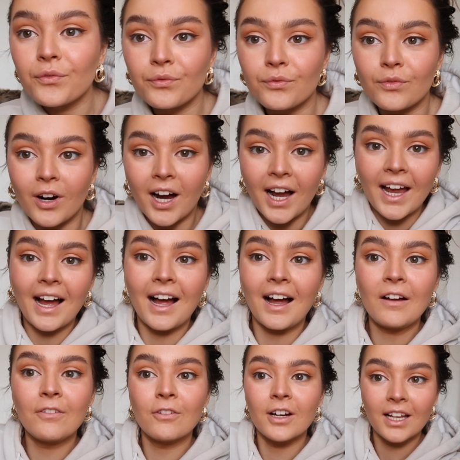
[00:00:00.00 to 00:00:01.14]
Right, I
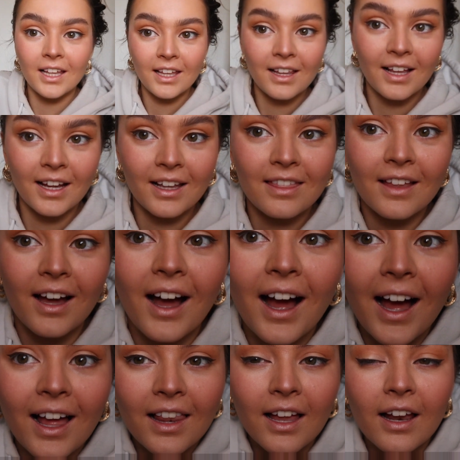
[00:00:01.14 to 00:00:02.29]
really like that
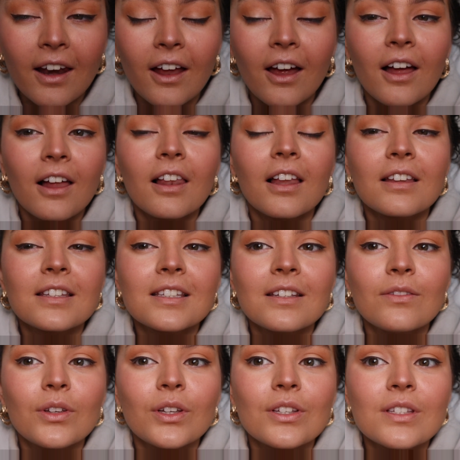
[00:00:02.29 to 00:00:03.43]
eyeliner. Let's see
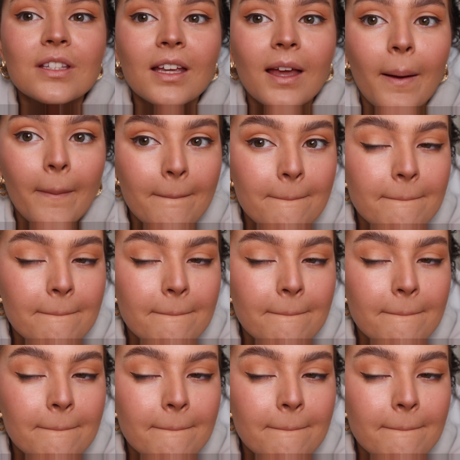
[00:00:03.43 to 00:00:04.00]
if you can see it.